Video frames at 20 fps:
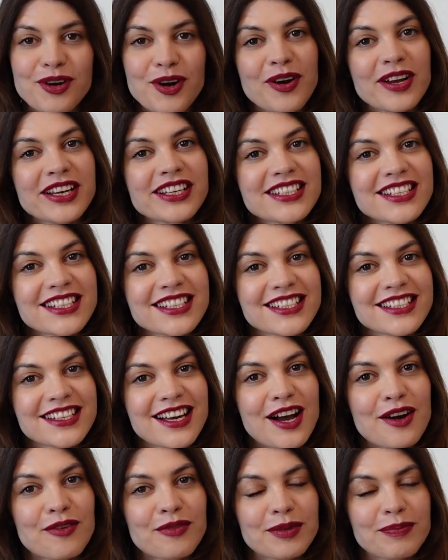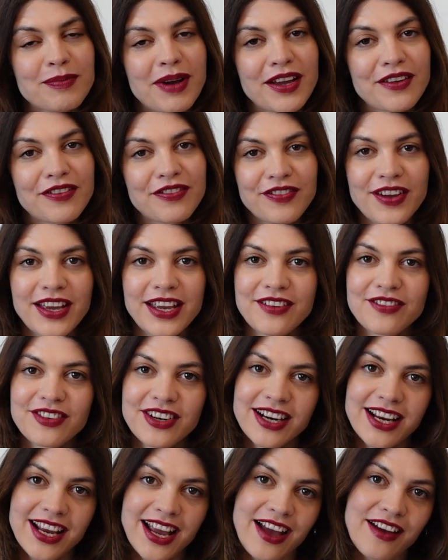going to start with my
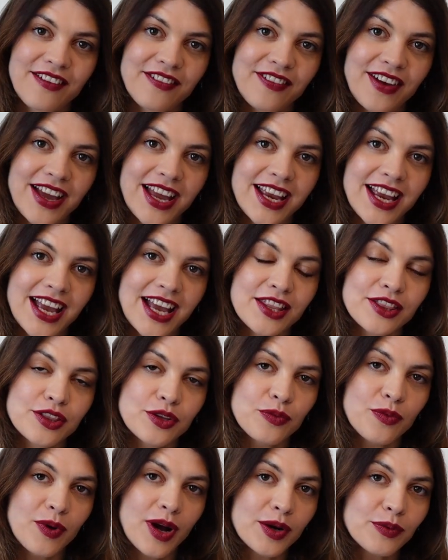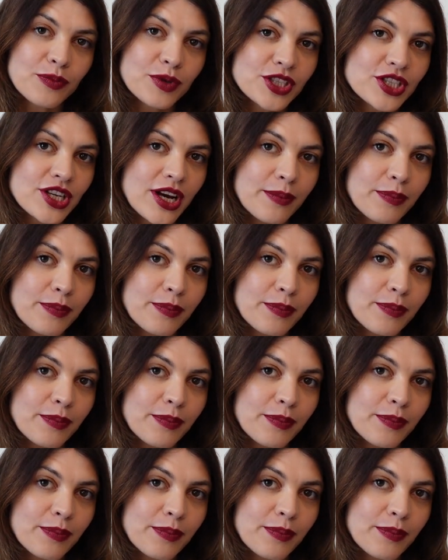favorite cafe and the one which I